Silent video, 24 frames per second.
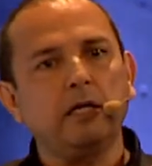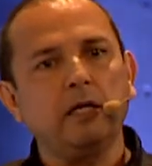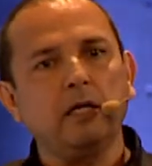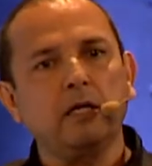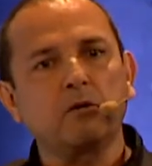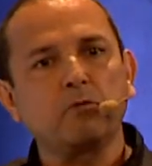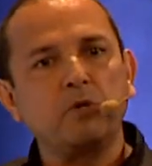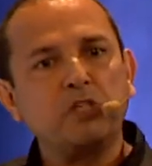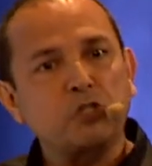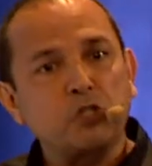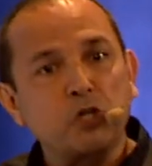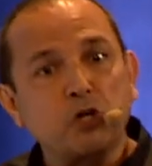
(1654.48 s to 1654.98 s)

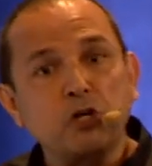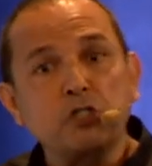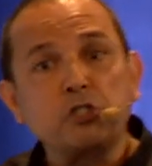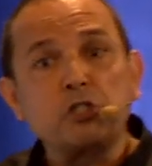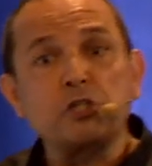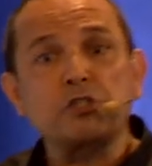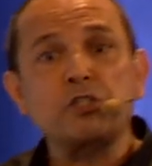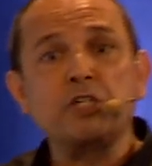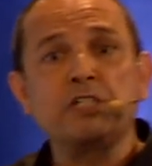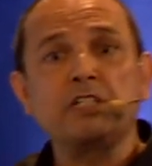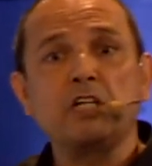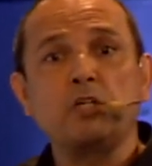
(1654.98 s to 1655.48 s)

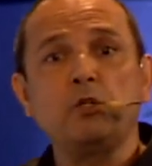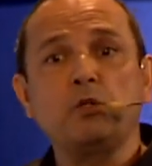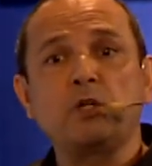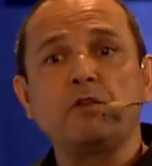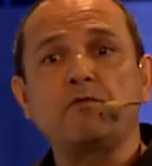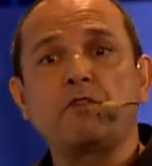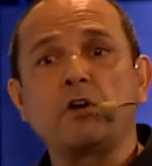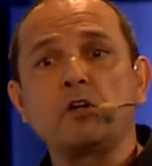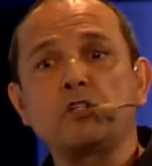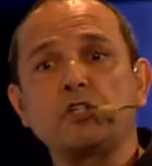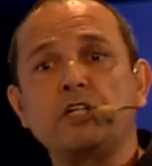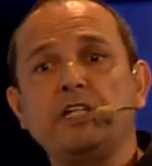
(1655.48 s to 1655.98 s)
researchers in the
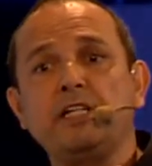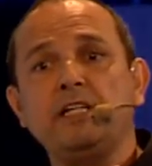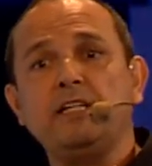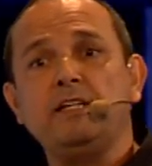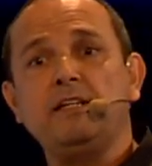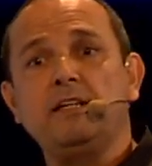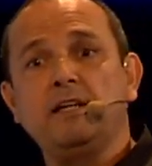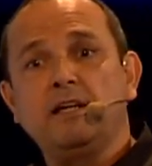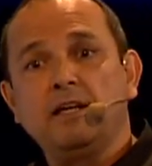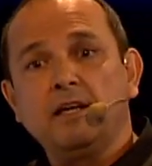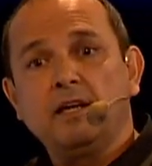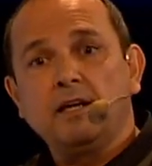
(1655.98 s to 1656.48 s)

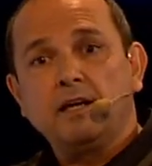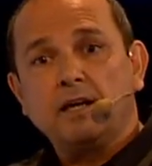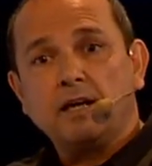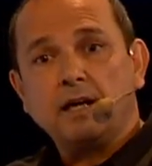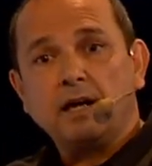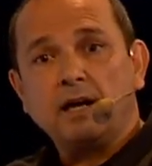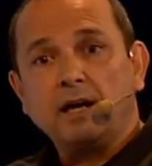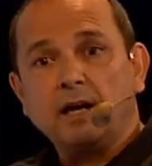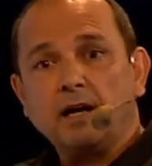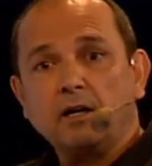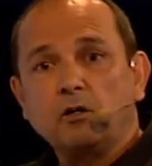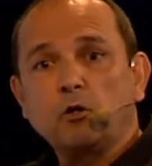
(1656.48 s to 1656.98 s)
university,
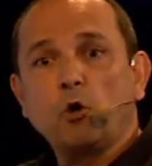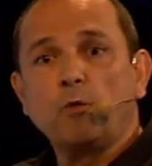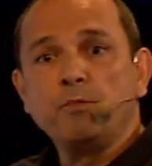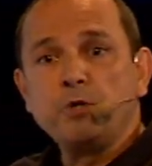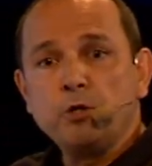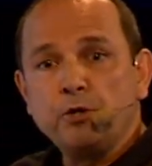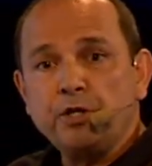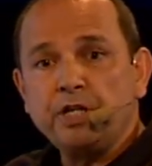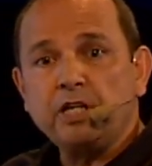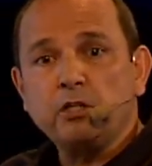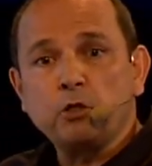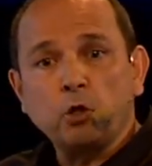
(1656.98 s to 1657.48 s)

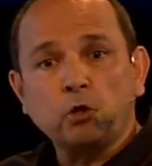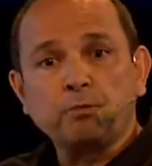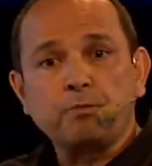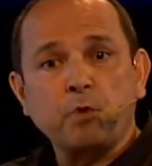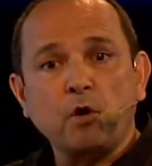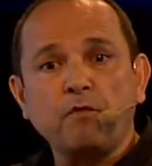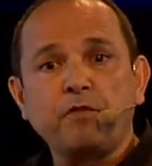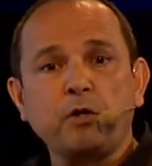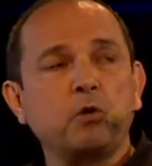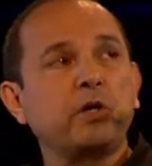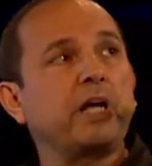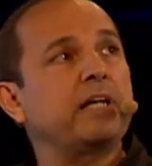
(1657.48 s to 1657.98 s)
community,
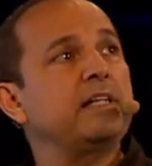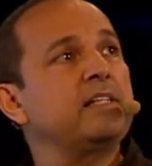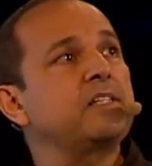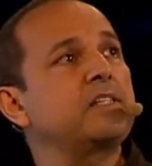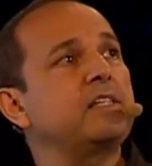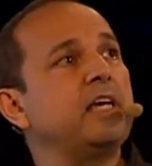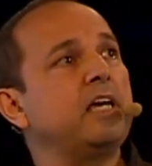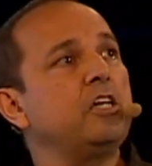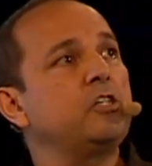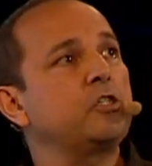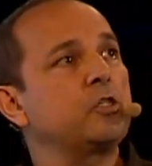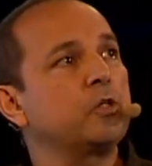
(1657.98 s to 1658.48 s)
nonprofit
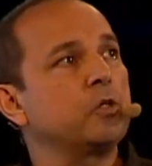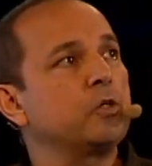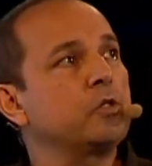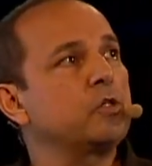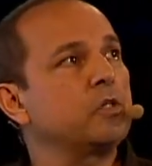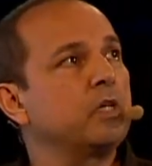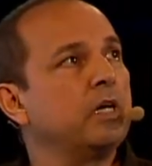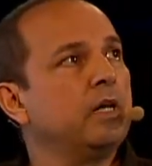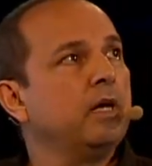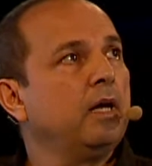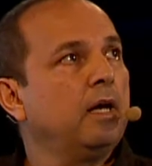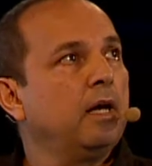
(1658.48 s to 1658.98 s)

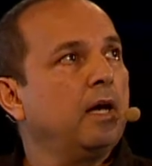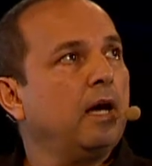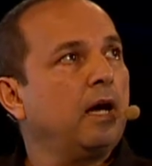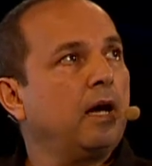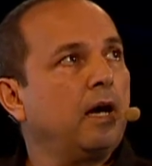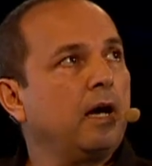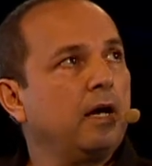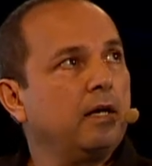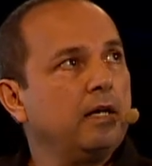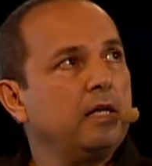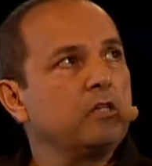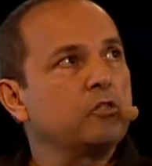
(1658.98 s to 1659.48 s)
organizations,
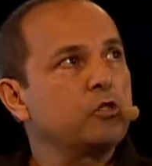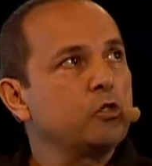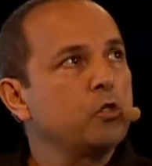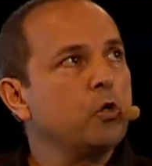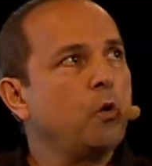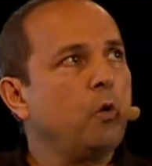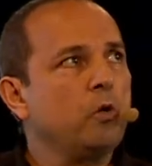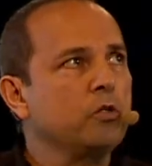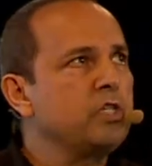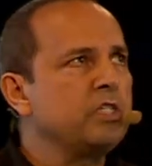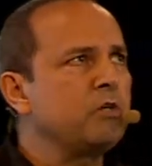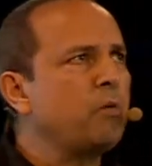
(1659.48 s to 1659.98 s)
and
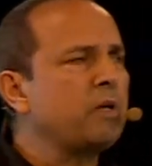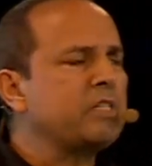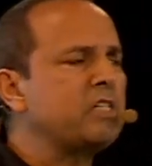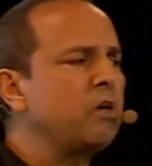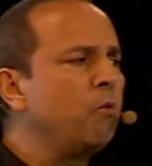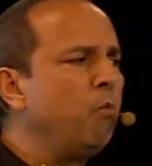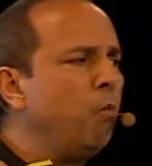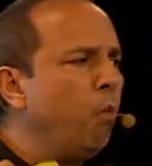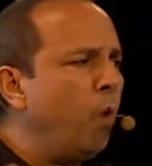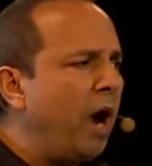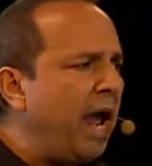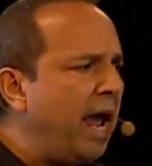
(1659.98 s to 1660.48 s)
so on. So it was a
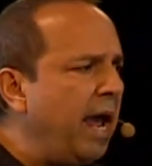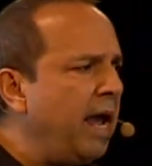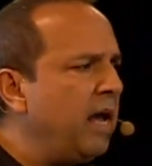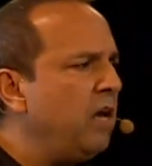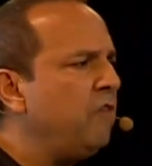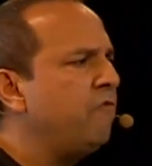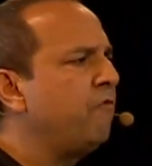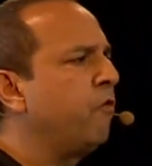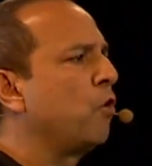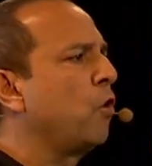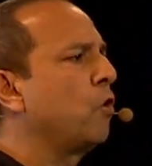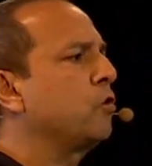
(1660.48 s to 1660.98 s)
way
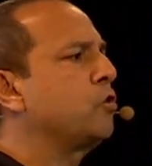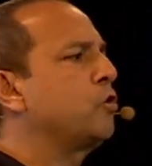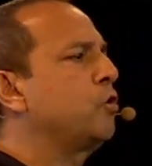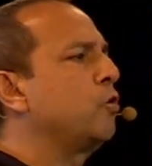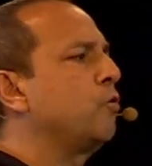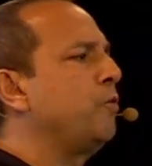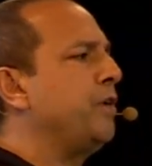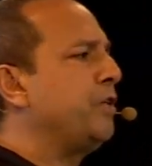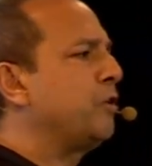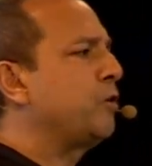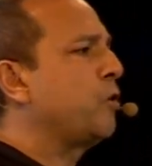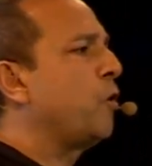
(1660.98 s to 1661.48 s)
for us to
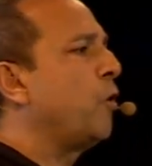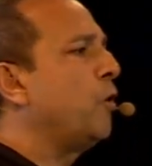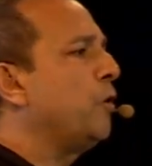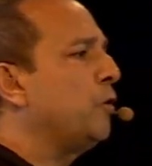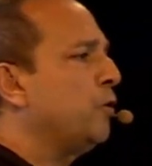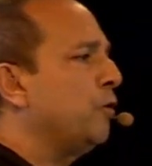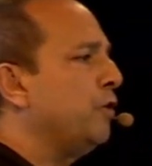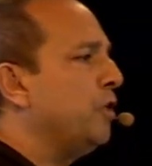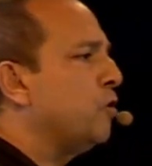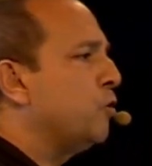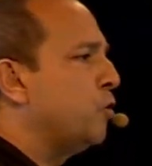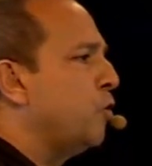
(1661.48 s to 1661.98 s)
return
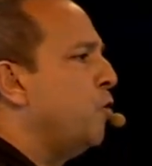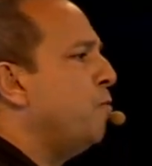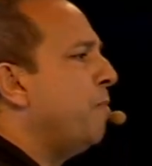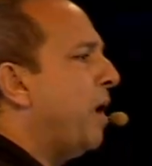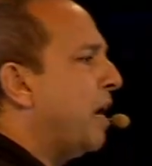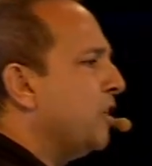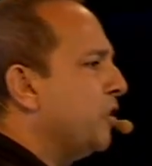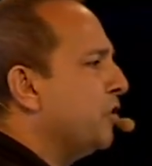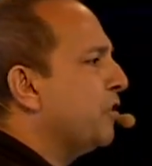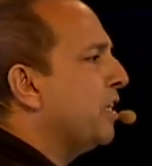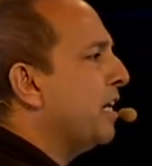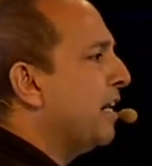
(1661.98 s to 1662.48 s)
to these two
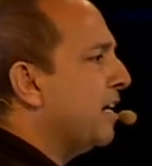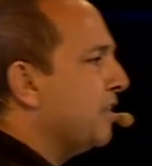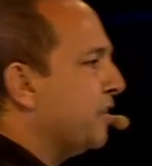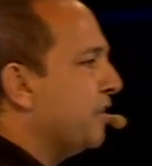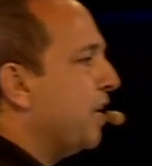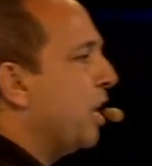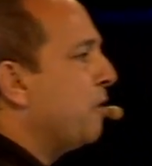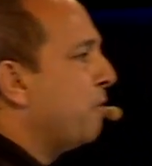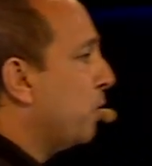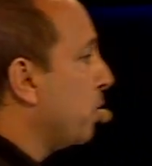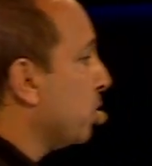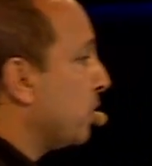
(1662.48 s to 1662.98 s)
marginalized
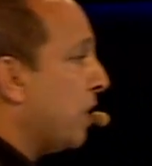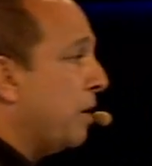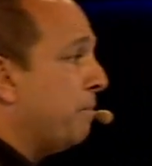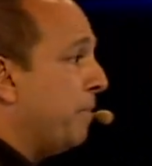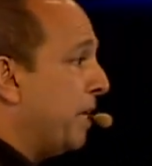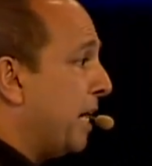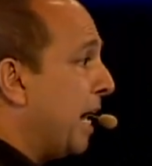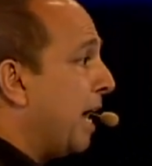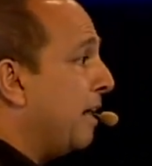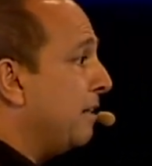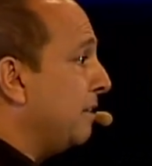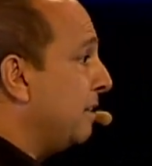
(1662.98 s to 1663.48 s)
neighborhoods I
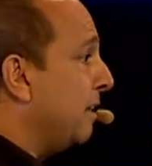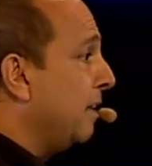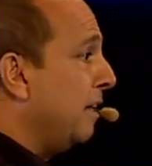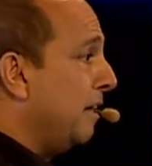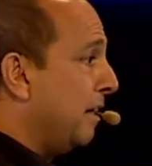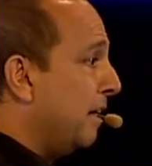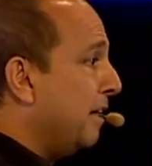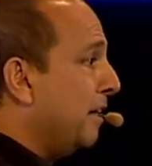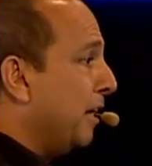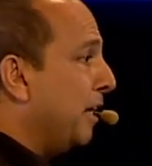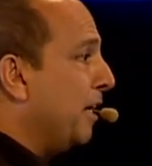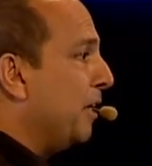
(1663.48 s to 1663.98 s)
began
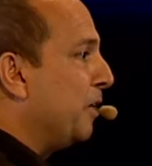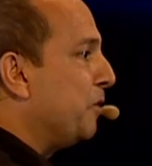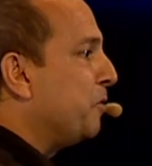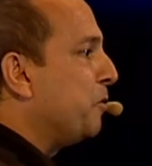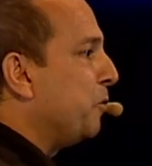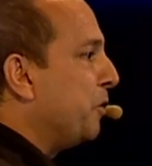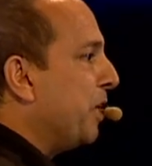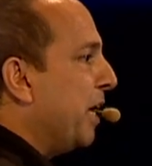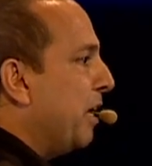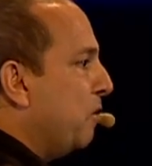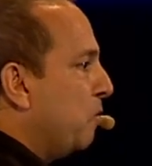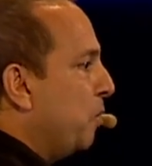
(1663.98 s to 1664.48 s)

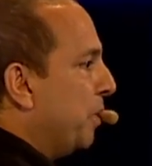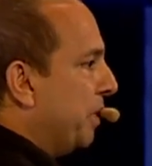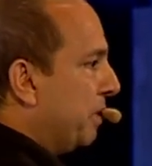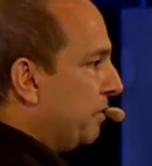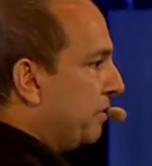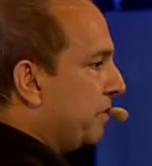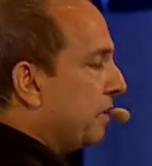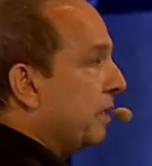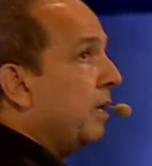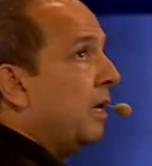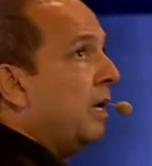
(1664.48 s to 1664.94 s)
today with.